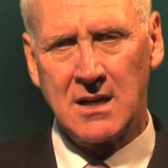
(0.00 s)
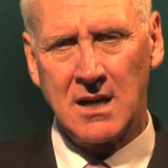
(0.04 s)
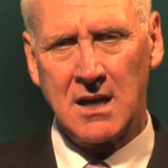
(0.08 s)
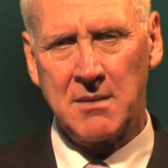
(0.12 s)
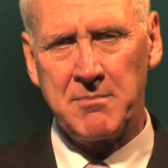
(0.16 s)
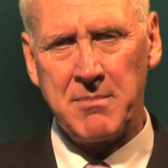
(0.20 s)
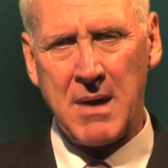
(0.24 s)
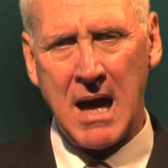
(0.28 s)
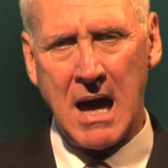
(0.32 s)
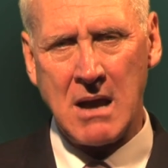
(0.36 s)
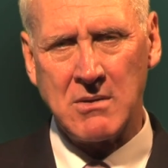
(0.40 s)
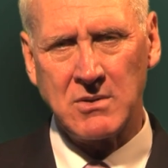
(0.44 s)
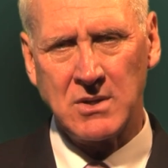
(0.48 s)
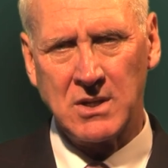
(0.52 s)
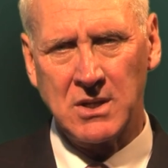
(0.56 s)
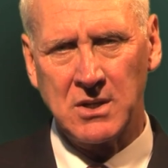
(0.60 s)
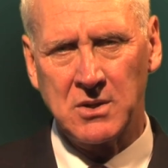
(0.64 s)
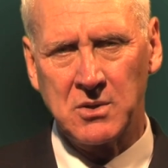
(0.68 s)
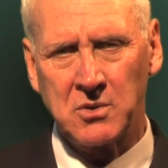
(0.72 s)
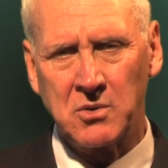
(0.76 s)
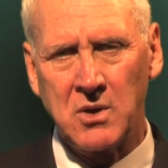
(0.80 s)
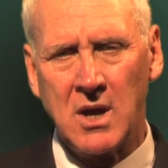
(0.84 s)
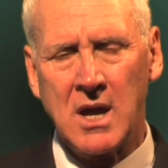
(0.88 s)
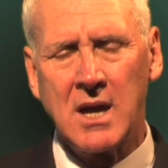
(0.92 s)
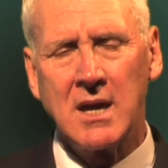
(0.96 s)
about
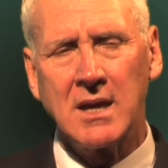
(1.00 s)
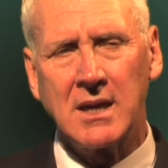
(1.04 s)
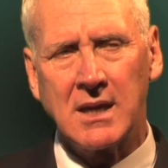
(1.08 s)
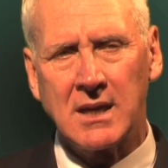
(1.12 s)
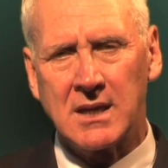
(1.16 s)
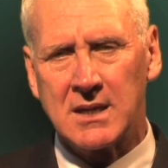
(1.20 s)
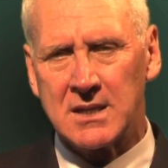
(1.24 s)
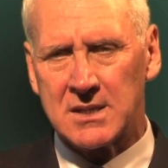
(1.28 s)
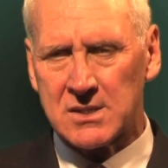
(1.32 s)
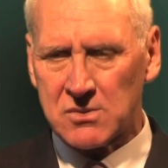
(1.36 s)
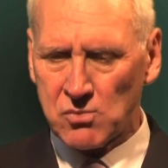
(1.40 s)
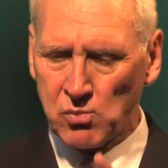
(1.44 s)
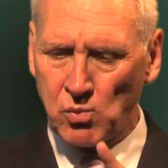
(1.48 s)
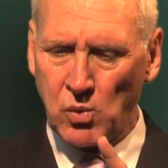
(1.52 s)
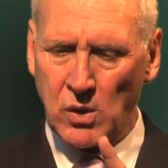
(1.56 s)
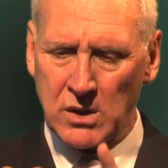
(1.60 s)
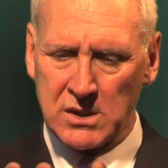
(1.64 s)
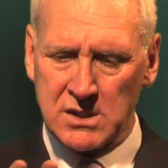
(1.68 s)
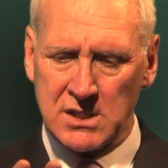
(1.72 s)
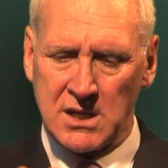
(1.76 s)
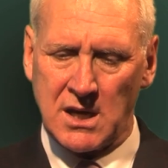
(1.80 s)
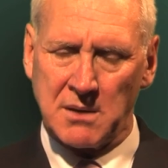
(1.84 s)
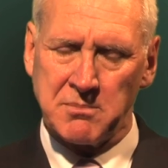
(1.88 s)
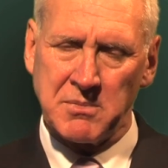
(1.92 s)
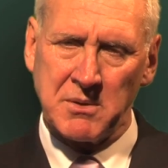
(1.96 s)
you is what
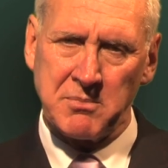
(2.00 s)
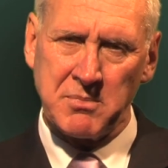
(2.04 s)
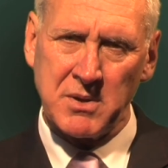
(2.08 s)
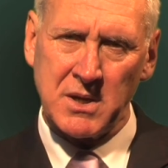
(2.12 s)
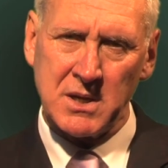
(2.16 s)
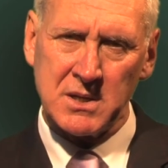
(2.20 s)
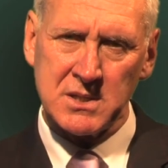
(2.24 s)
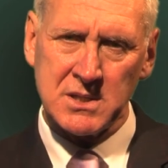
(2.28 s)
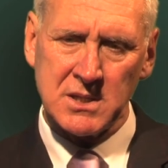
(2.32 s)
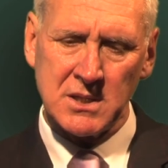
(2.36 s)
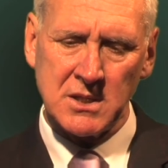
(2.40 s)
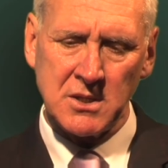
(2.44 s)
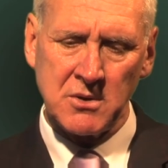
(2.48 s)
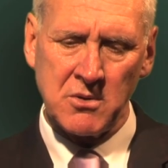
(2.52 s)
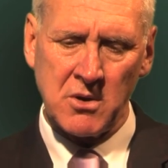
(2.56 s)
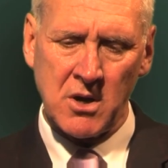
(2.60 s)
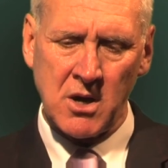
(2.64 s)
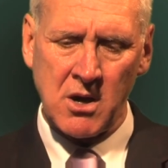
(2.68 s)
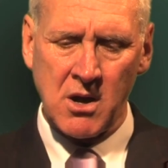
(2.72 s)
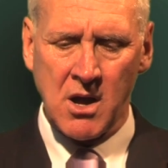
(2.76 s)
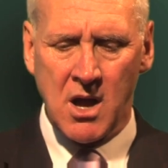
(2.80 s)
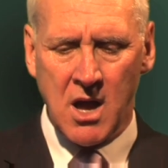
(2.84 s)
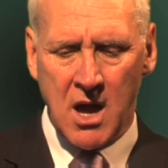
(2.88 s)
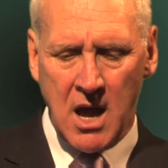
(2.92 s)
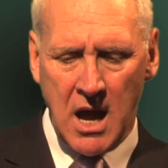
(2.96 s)
type of person you
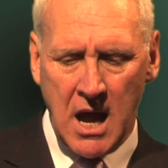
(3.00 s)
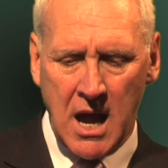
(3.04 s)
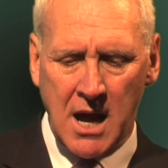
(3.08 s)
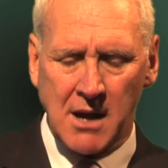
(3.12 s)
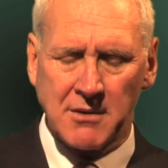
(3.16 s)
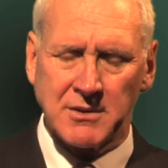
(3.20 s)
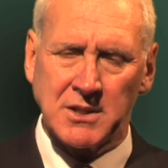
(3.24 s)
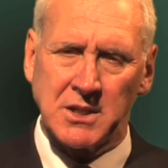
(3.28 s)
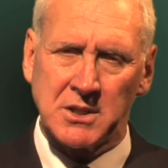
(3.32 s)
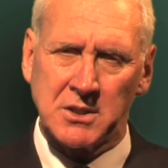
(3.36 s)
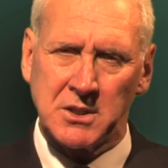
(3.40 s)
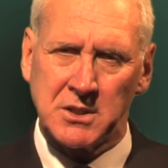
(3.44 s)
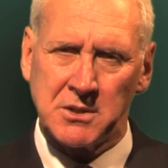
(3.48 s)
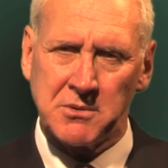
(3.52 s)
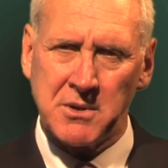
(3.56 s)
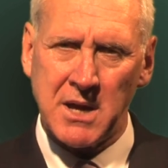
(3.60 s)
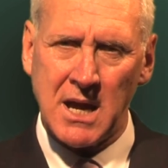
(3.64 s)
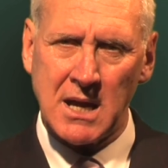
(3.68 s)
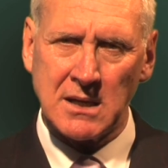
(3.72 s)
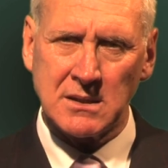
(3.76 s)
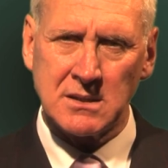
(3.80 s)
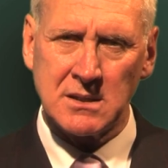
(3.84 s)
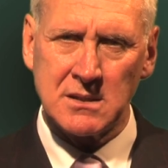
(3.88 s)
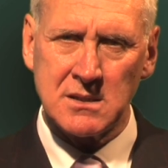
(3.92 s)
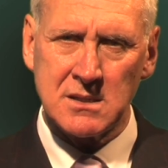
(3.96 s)
are, how you're going to
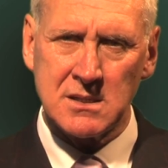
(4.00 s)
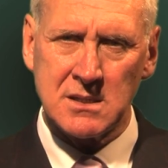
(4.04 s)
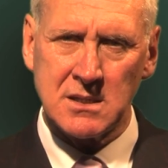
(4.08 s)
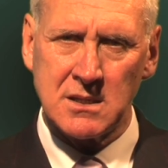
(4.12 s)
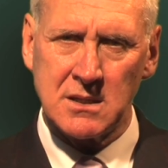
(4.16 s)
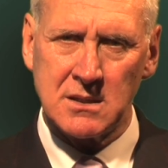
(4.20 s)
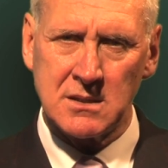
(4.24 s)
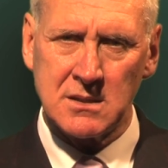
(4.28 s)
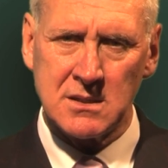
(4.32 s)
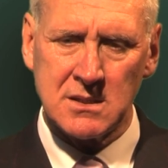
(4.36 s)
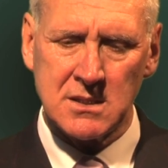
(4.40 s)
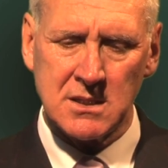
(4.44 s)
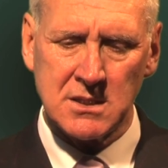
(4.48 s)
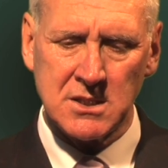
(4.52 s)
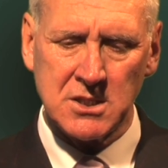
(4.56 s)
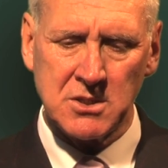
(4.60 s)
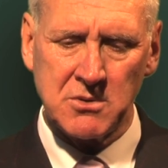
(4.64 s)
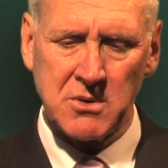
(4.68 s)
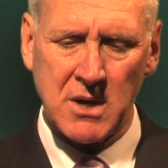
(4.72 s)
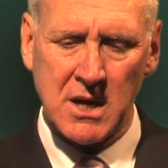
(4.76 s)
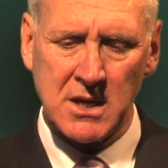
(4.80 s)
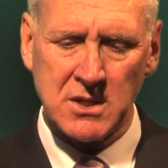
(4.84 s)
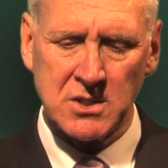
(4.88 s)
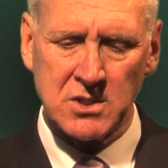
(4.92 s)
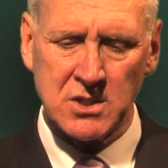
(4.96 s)
react in certain
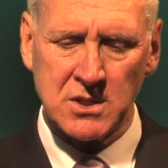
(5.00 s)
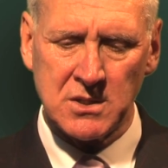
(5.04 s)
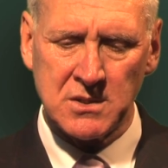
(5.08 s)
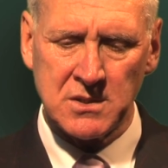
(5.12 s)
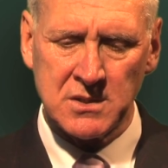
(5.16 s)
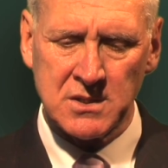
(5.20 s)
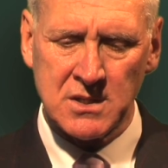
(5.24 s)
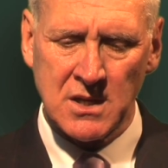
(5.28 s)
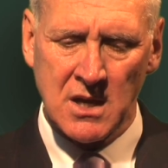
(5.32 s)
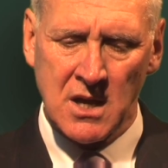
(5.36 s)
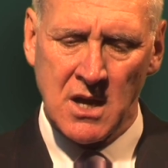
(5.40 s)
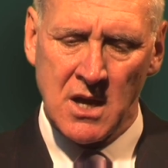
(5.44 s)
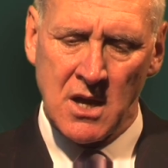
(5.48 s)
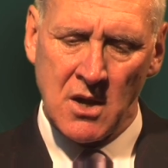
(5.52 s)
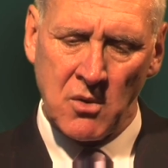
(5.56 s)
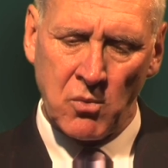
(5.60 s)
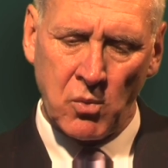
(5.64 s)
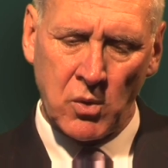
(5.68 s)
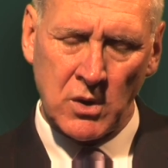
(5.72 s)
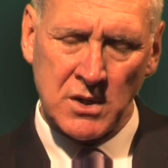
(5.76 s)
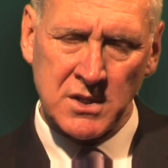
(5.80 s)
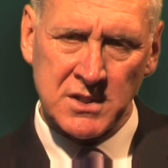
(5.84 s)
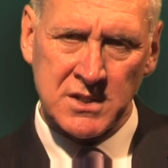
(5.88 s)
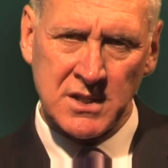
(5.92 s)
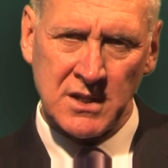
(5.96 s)
situations,
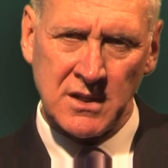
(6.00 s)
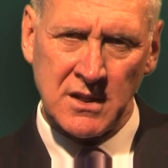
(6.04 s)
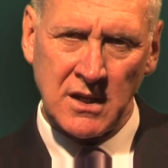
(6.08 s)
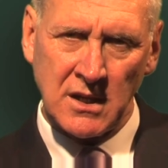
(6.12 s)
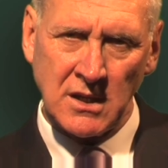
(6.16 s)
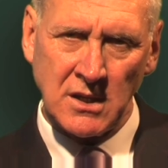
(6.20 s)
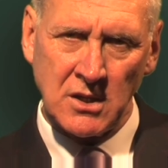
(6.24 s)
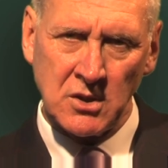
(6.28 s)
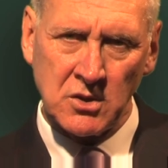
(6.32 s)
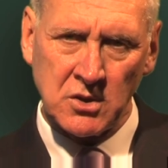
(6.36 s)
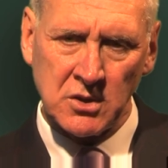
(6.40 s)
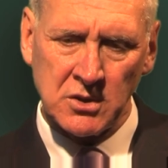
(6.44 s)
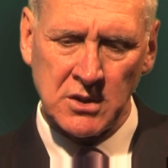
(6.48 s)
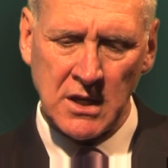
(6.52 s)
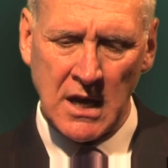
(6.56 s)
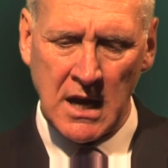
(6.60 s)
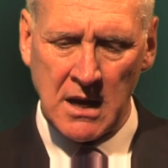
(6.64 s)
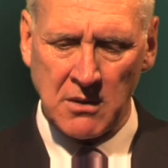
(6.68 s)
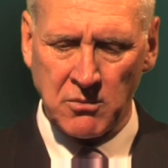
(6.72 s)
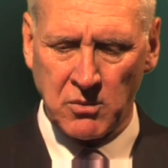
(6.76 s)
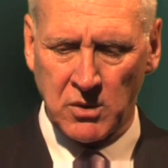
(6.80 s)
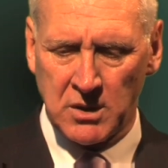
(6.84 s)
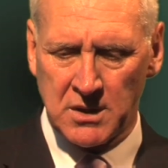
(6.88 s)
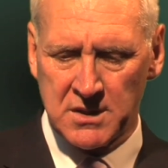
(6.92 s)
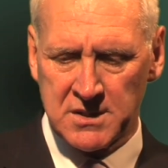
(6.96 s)
what is it that you're good
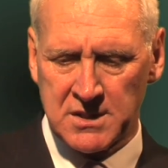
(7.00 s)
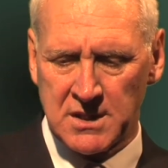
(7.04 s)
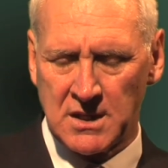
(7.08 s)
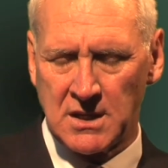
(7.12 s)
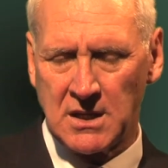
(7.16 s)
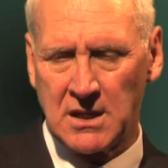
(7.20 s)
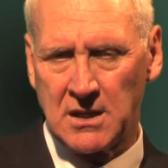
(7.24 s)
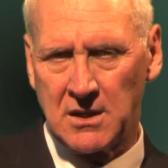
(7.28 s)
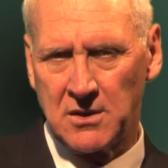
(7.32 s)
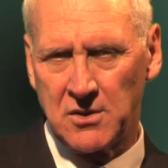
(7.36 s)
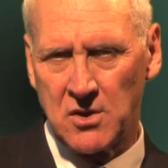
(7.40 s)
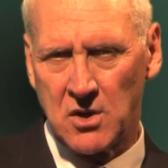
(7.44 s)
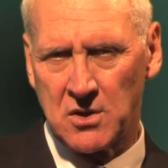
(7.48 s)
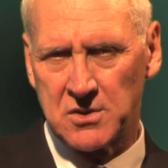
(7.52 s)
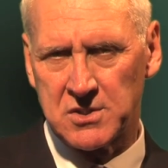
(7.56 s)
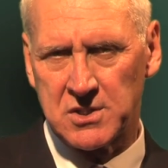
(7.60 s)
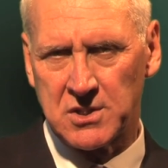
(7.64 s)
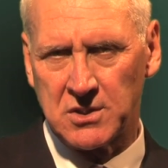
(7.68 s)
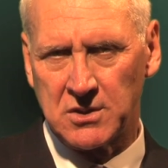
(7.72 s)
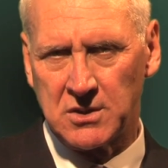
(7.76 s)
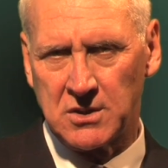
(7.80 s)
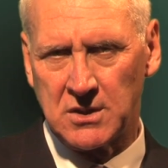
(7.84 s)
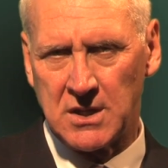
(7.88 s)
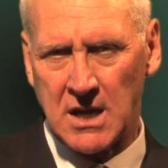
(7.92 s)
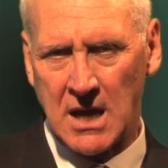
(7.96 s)
at, what is it you're not
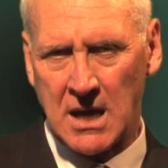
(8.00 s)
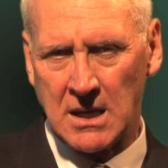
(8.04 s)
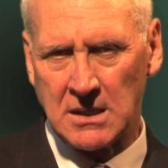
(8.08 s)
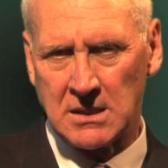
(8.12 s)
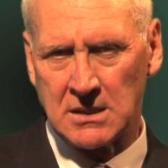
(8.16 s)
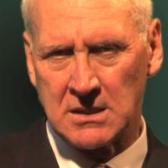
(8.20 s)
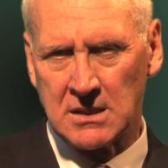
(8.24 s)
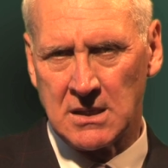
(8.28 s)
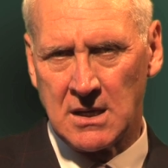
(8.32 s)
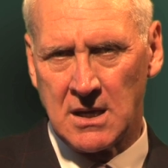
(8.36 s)
so good at,